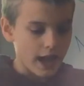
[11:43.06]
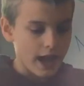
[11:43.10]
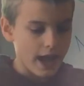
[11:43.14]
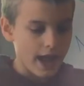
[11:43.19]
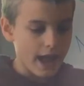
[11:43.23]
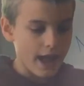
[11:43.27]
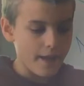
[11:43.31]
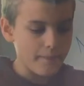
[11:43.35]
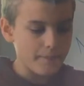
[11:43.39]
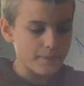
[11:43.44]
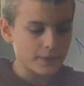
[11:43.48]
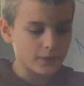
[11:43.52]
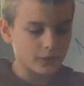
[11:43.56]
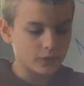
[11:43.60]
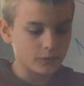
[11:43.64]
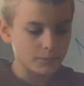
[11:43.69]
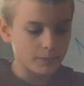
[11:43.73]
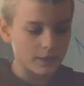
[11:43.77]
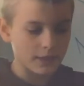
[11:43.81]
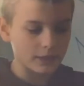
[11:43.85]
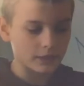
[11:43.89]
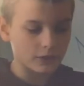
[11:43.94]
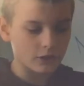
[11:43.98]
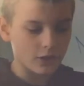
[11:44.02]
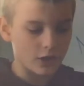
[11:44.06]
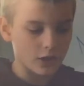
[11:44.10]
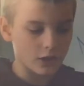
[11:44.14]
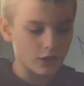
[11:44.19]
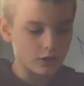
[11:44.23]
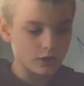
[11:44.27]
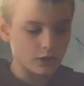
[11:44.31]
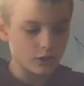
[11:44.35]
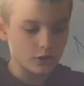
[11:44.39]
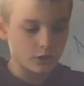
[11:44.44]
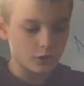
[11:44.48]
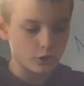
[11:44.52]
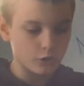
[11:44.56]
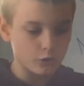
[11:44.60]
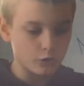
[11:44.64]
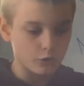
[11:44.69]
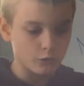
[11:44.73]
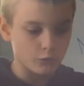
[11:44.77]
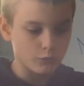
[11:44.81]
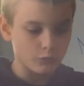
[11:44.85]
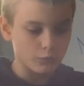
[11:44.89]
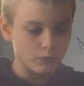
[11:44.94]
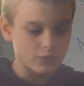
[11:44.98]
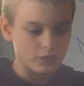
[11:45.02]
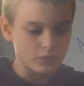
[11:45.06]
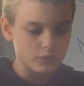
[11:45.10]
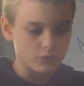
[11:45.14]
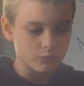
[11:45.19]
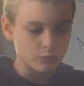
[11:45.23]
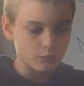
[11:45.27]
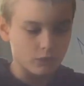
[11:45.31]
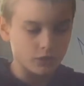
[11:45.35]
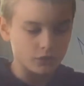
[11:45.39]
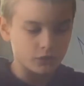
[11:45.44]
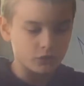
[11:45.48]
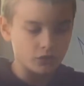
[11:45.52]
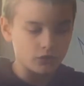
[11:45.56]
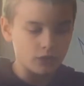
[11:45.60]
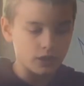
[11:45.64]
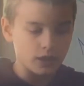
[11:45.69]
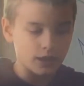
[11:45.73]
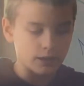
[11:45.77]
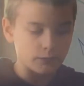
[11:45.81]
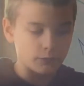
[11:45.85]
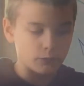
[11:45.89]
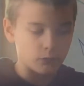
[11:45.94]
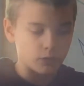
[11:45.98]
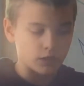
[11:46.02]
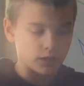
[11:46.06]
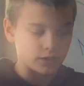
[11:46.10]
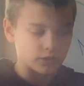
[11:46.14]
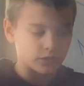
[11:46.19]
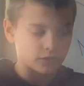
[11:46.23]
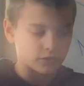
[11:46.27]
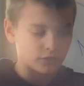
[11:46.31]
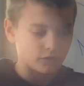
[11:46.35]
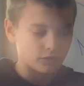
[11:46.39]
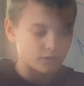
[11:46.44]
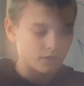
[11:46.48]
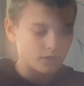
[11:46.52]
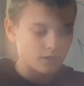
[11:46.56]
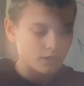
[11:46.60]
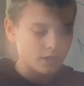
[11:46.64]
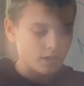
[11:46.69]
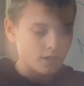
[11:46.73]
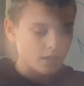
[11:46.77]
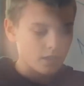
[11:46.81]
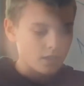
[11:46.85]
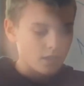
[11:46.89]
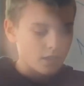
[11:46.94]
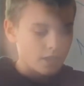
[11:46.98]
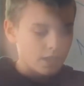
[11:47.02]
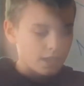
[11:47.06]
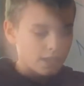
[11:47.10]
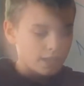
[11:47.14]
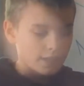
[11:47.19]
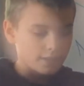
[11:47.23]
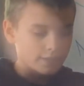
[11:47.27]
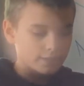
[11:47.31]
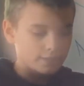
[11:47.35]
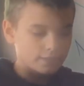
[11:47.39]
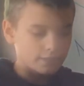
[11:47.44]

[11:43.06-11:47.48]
I miss my dog who, which was alive once, is